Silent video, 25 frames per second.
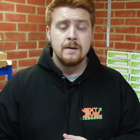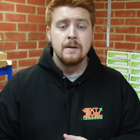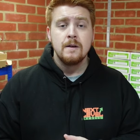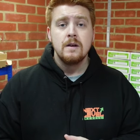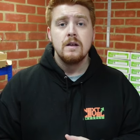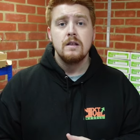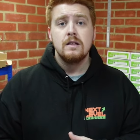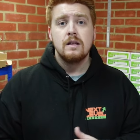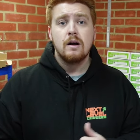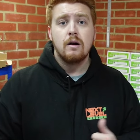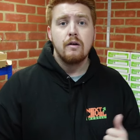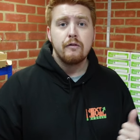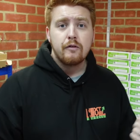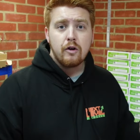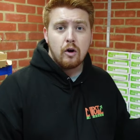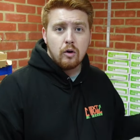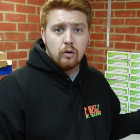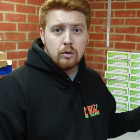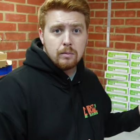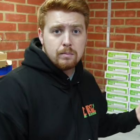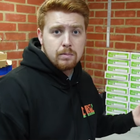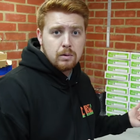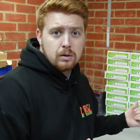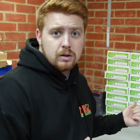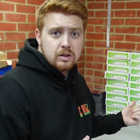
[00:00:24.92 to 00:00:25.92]
Now I've got all the
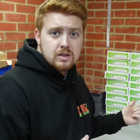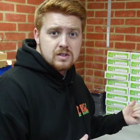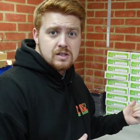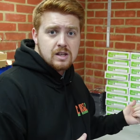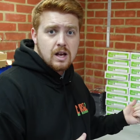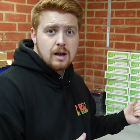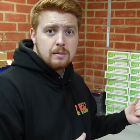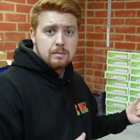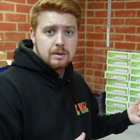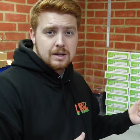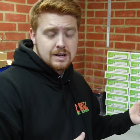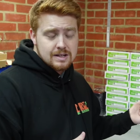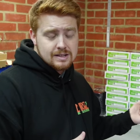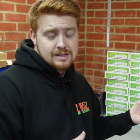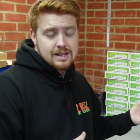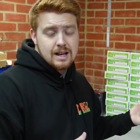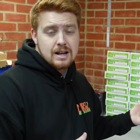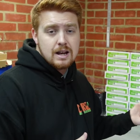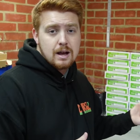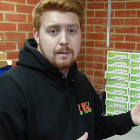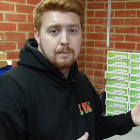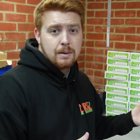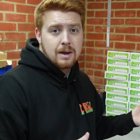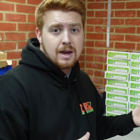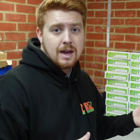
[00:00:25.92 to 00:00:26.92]
products that I'm going to send
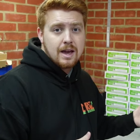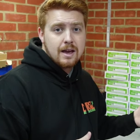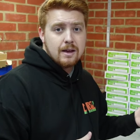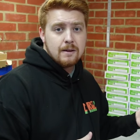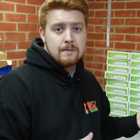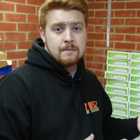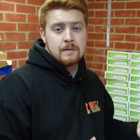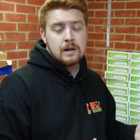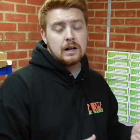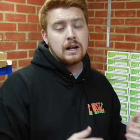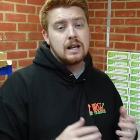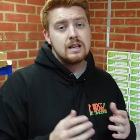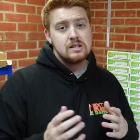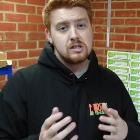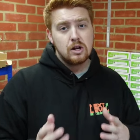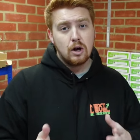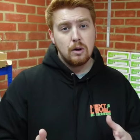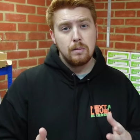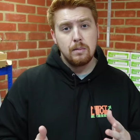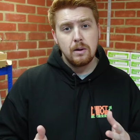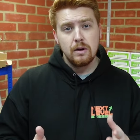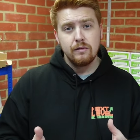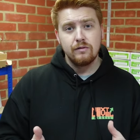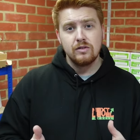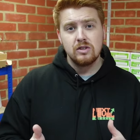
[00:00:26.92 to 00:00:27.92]
up here. Let's hop
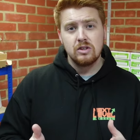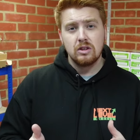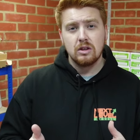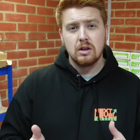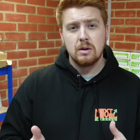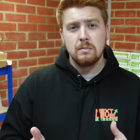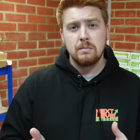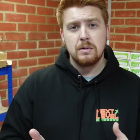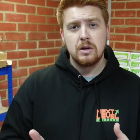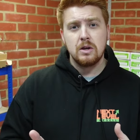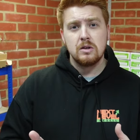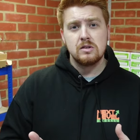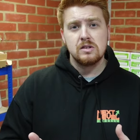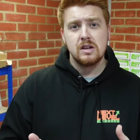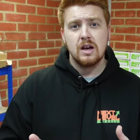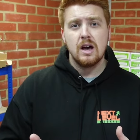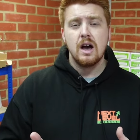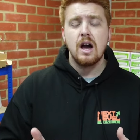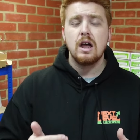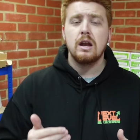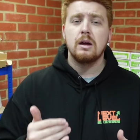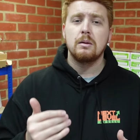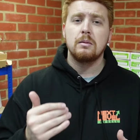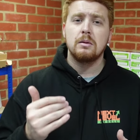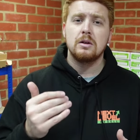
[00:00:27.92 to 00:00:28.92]
over to the computer
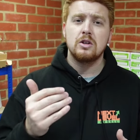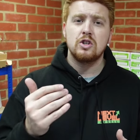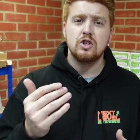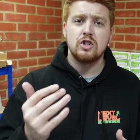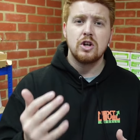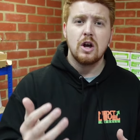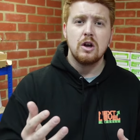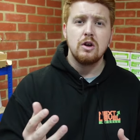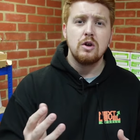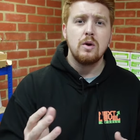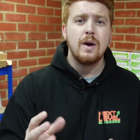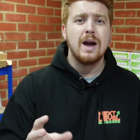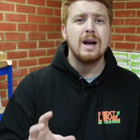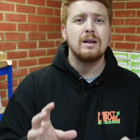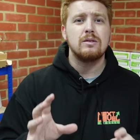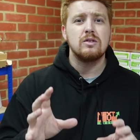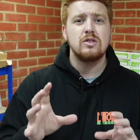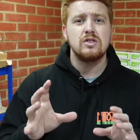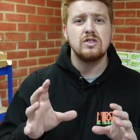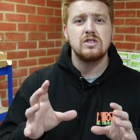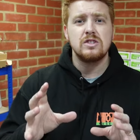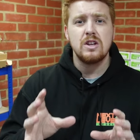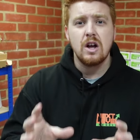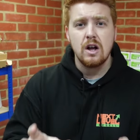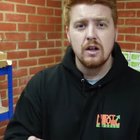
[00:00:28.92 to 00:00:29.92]
and I'm going to show you how to
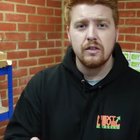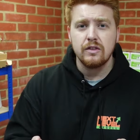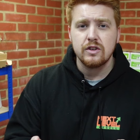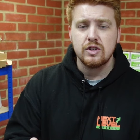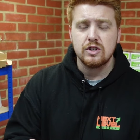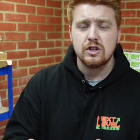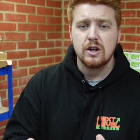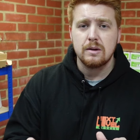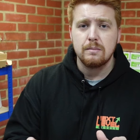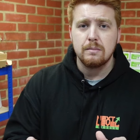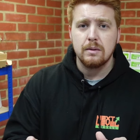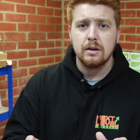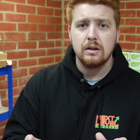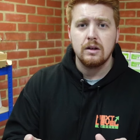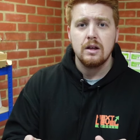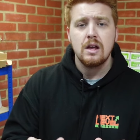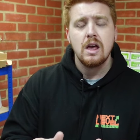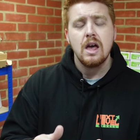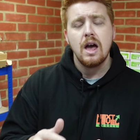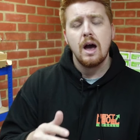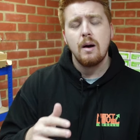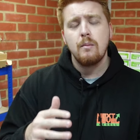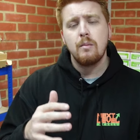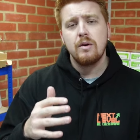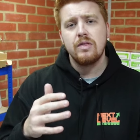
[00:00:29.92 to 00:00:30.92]
start the shipment,
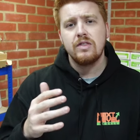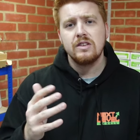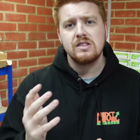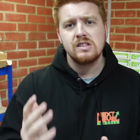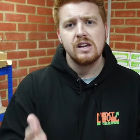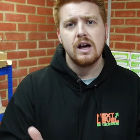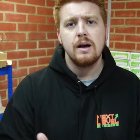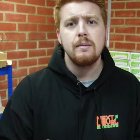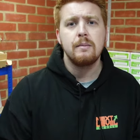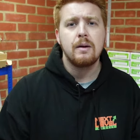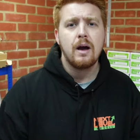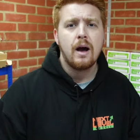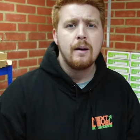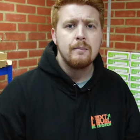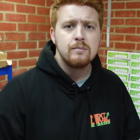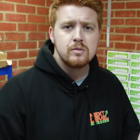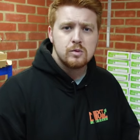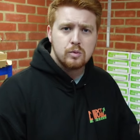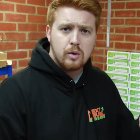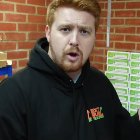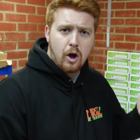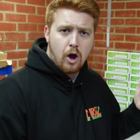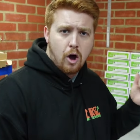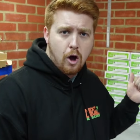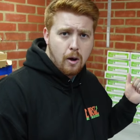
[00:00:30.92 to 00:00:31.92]
and when the time comes
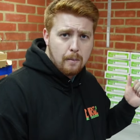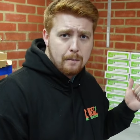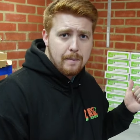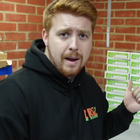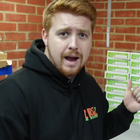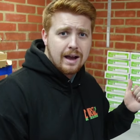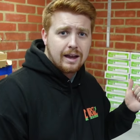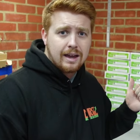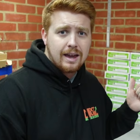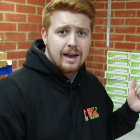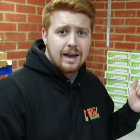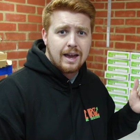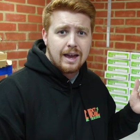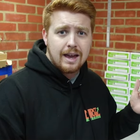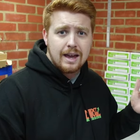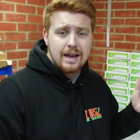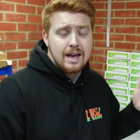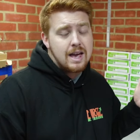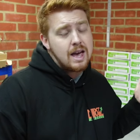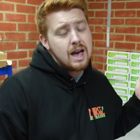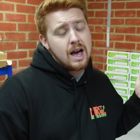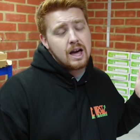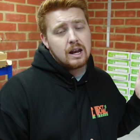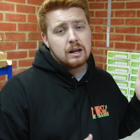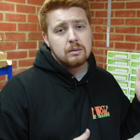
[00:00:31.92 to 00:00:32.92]
we'll hop back here
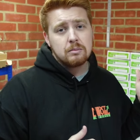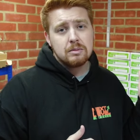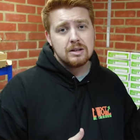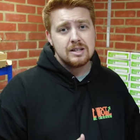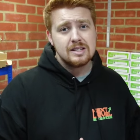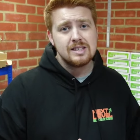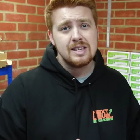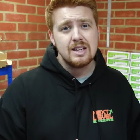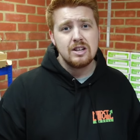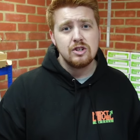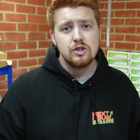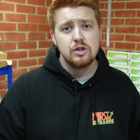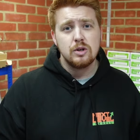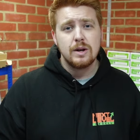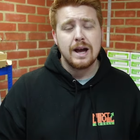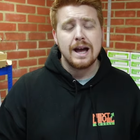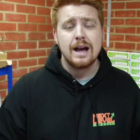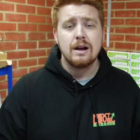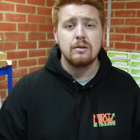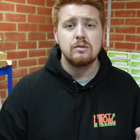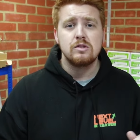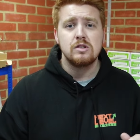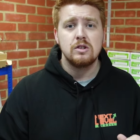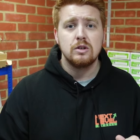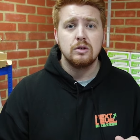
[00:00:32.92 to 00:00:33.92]
and I'm going to teach you how
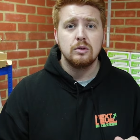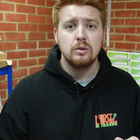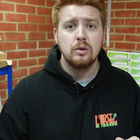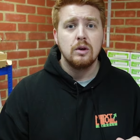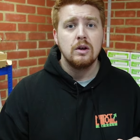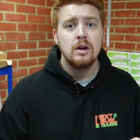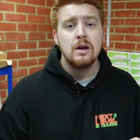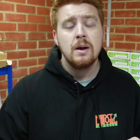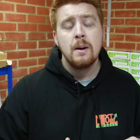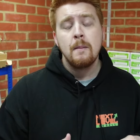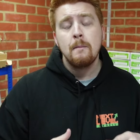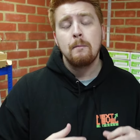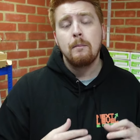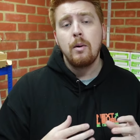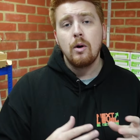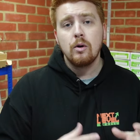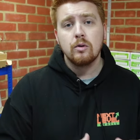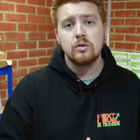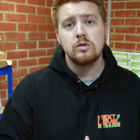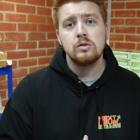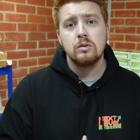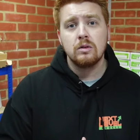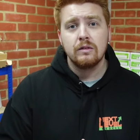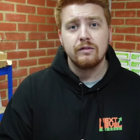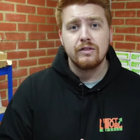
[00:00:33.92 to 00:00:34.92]
to box
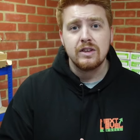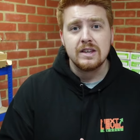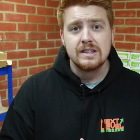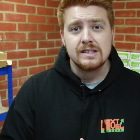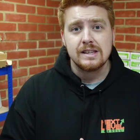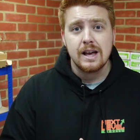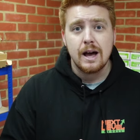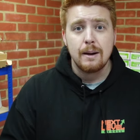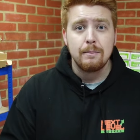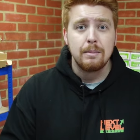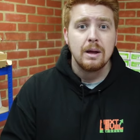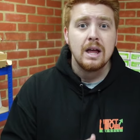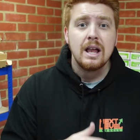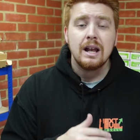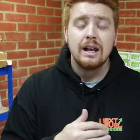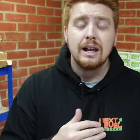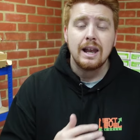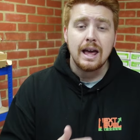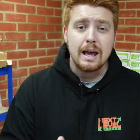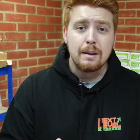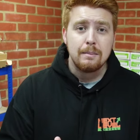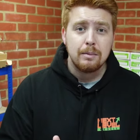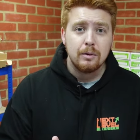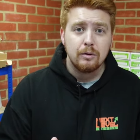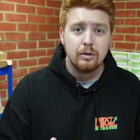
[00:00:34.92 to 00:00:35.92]
all of these up,
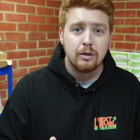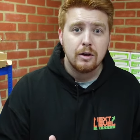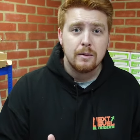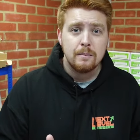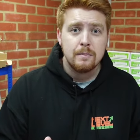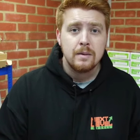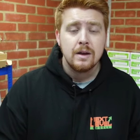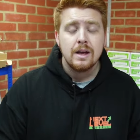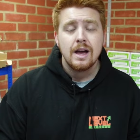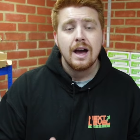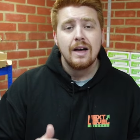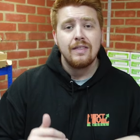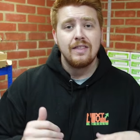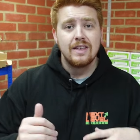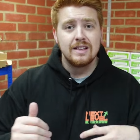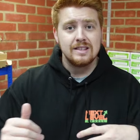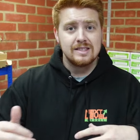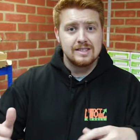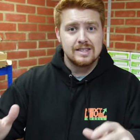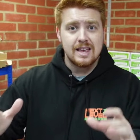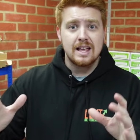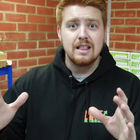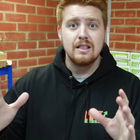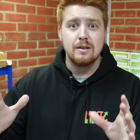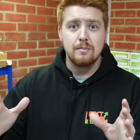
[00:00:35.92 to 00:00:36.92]
label them, and then
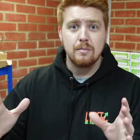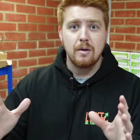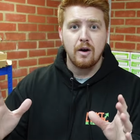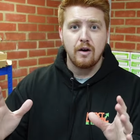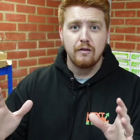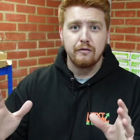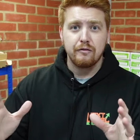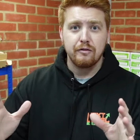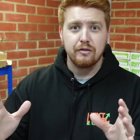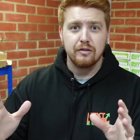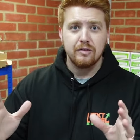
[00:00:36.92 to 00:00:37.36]
send them off.